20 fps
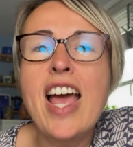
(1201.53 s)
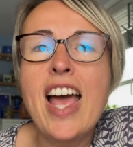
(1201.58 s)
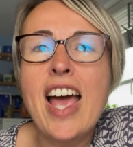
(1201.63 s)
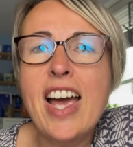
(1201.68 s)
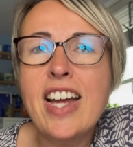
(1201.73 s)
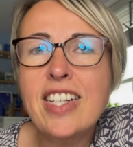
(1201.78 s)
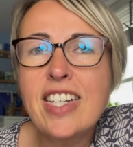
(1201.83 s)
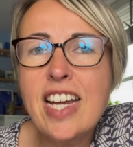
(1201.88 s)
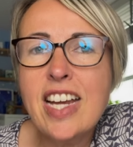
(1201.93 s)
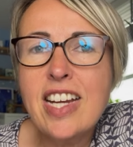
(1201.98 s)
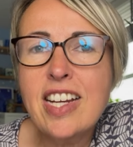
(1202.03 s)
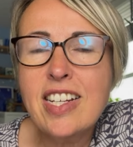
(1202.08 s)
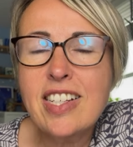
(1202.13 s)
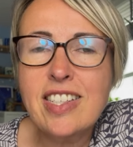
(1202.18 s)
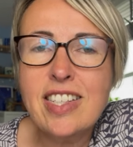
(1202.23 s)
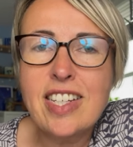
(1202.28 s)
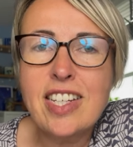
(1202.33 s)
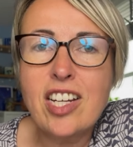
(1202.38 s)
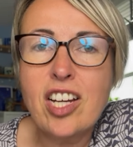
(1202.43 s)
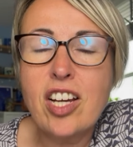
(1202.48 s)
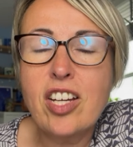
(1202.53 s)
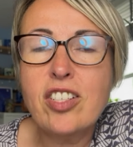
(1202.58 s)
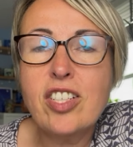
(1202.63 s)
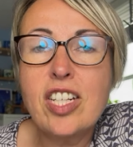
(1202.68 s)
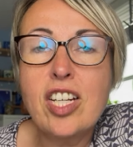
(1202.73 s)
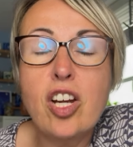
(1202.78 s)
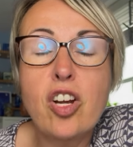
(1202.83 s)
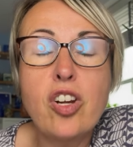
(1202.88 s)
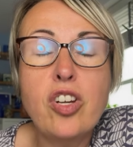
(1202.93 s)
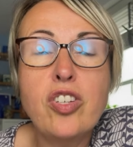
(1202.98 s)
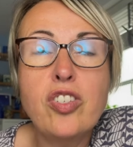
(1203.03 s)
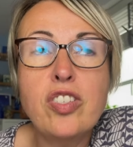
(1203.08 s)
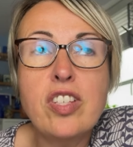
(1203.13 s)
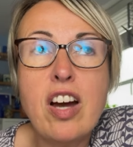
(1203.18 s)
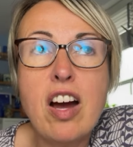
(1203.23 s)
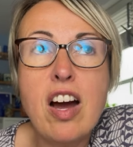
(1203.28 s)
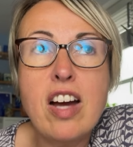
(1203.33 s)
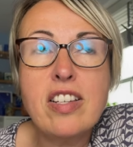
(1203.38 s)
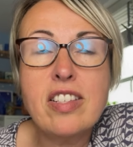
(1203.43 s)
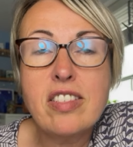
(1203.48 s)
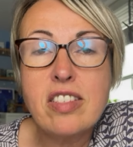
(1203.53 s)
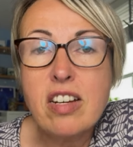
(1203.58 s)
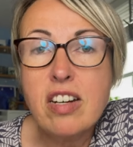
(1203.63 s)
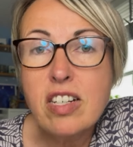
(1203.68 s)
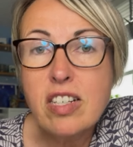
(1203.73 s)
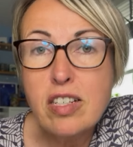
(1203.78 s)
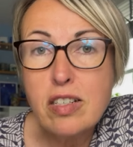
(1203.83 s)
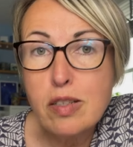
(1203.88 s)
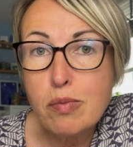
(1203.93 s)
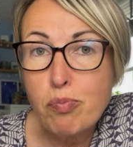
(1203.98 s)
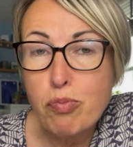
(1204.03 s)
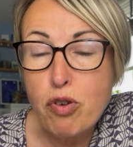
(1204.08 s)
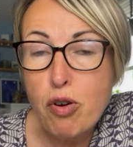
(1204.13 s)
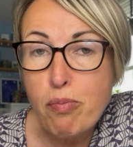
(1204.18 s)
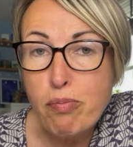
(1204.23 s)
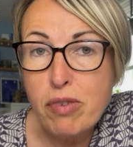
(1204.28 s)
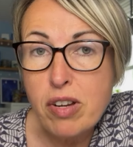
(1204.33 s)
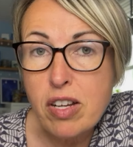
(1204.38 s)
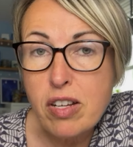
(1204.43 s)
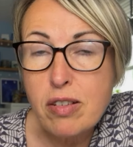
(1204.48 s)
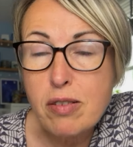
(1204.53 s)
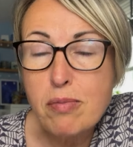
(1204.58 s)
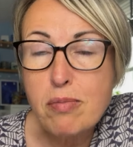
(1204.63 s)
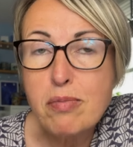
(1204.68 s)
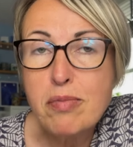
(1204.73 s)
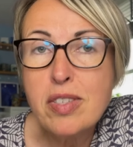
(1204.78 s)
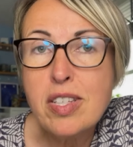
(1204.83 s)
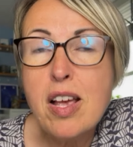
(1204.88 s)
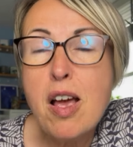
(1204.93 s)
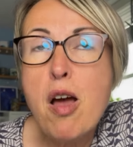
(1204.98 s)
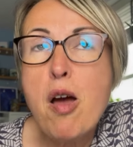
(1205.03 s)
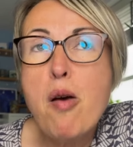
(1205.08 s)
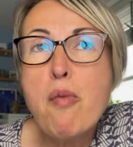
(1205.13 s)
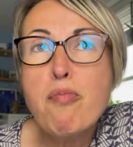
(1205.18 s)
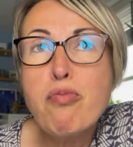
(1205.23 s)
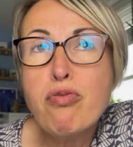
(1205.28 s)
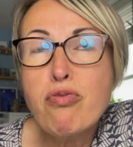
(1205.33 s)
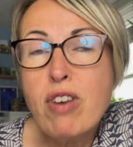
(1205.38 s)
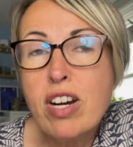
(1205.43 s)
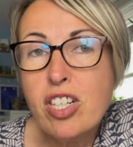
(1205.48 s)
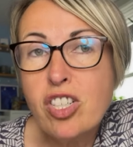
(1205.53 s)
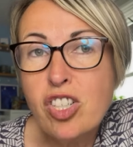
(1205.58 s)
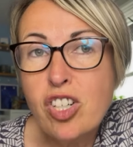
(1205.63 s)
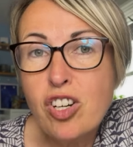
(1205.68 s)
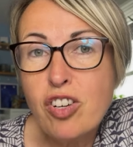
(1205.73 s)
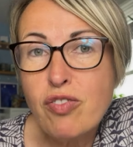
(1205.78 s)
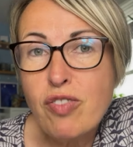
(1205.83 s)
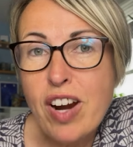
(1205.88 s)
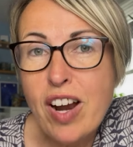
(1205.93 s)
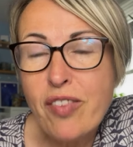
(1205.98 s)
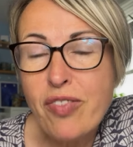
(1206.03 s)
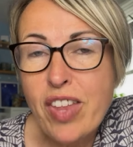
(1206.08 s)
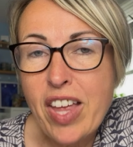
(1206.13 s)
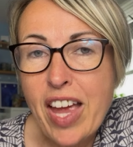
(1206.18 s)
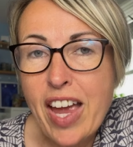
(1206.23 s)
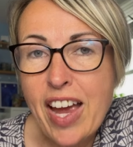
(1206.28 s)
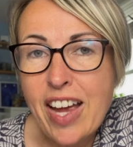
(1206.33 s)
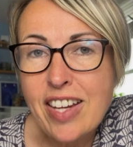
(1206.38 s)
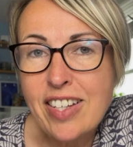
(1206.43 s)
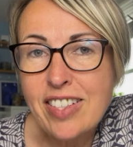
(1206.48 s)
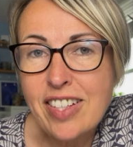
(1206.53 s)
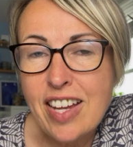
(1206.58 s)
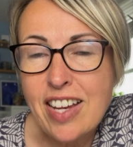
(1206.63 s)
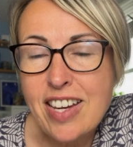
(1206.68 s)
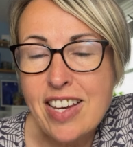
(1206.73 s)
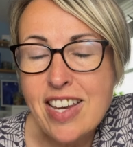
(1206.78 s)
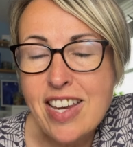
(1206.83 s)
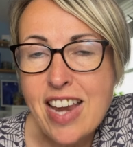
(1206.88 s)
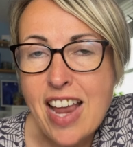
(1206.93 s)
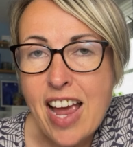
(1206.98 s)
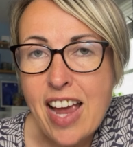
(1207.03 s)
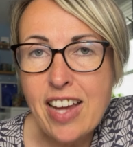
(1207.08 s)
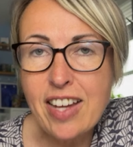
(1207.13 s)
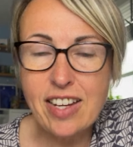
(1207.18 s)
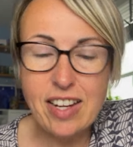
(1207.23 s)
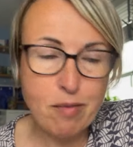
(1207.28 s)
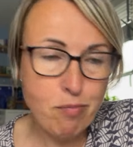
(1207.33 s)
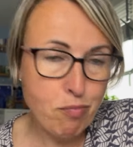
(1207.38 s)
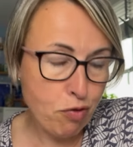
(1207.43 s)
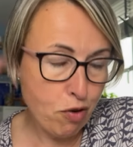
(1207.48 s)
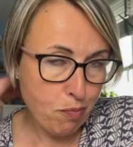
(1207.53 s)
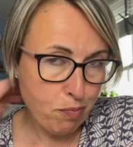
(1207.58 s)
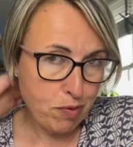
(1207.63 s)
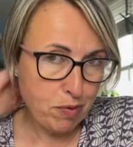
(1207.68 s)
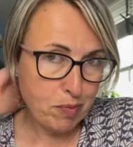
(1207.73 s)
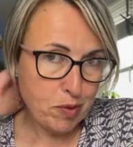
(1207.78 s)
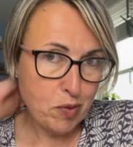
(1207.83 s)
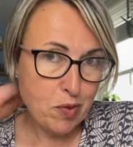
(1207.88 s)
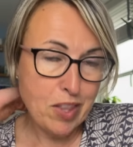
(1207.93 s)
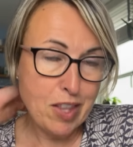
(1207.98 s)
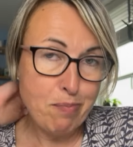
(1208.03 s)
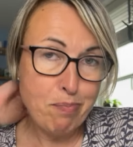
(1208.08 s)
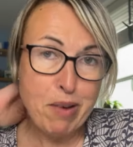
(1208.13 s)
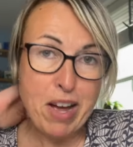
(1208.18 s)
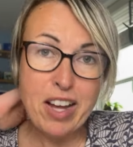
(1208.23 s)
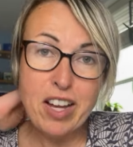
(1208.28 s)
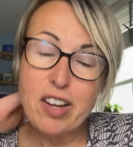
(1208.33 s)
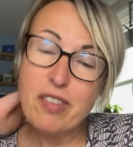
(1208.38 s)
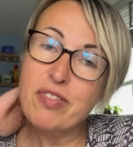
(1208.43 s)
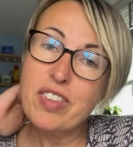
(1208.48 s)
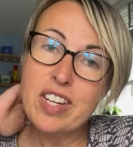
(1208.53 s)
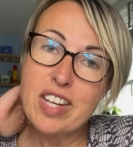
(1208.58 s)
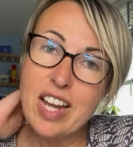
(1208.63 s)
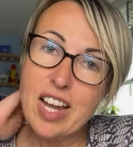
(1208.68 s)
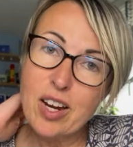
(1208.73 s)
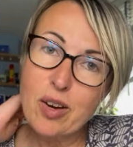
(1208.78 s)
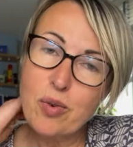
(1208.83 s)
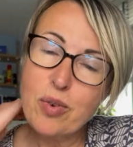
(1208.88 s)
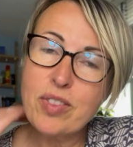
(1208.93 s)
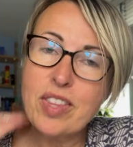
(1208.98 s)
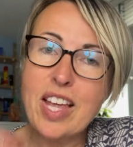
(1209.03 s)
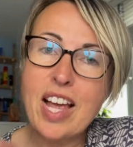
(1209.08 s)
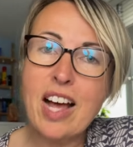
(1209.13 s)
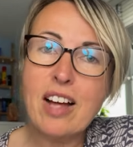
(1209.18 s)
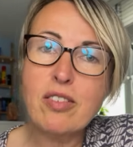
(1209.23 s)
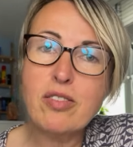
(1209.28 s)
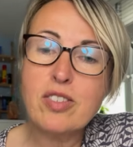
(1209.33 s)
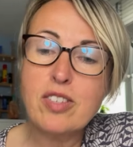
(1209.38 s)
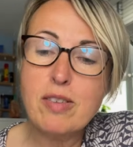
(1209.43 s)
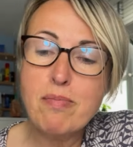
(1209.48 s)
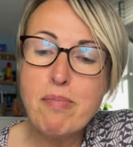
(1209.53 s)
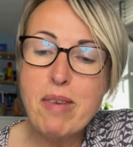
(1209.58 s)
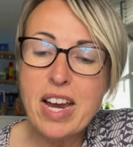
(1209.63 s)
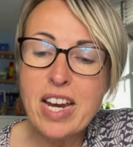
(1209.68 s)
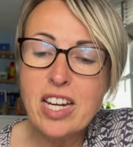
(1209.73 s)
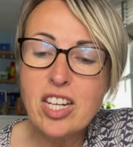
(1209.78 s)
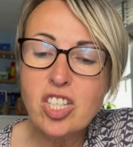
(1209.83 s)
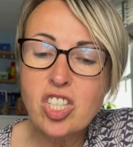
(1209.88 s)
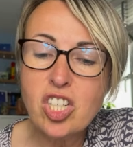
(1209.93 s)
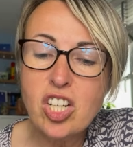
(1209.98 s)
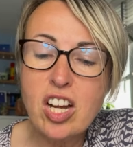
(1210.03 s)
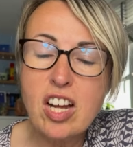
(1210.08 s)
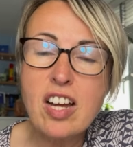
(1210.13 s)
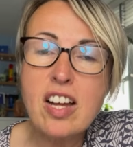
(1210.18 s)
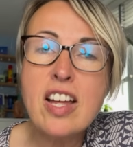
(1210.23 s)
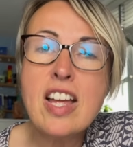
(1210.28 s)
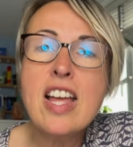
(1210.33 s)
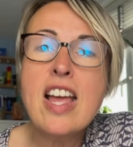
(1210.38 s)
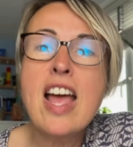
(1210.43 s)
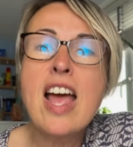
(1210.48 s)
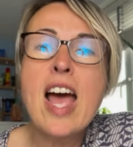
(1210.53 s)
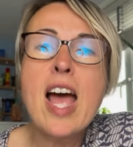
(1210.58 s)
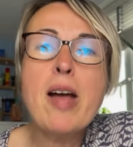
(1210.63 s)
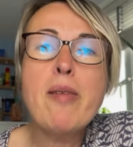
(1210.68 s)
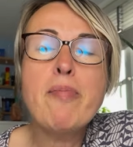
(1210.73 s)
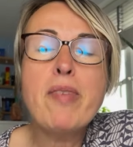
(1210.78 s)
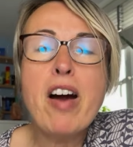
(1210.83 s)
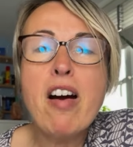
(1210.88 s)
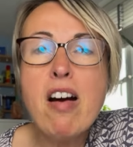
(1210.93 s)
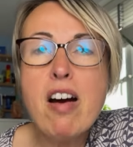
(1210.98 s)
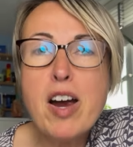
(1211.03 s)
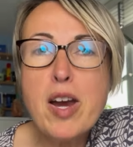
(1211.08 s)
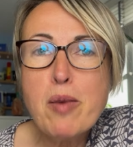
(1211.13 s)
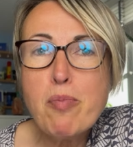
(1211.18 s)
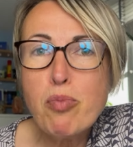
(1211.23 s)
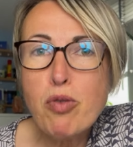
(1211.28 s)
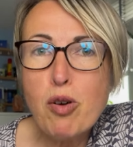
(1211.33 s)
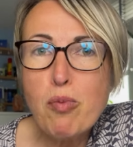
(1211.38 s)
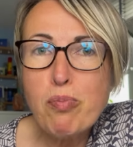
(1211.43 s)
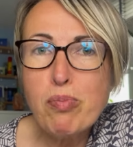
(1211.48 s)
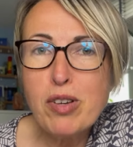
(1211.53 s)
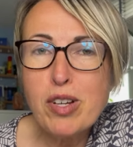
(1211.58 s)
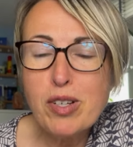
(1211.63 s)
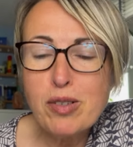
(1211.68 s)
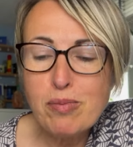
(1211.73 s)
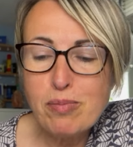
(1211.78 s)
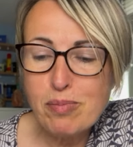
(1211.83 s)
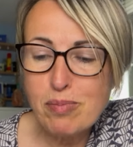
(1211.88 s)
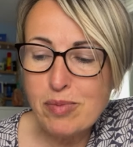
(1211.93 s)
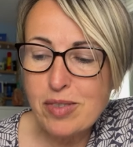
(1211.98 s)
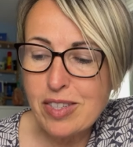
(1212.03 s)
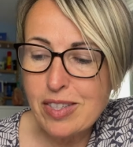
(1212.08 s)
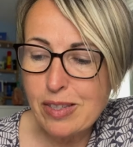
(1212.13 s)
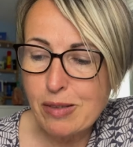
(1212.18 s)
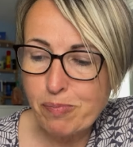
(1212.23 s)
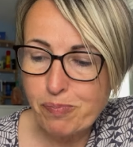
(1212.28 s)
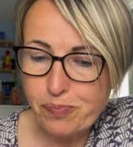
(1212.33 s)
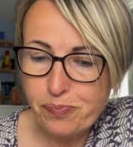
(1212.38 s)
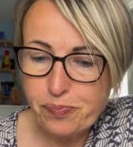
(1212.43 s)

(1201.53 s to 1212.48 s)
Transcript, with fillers: headaches it can include sinus problems pressure around the head and neck, problems with the back of the neck with the alta major, um, eye problems,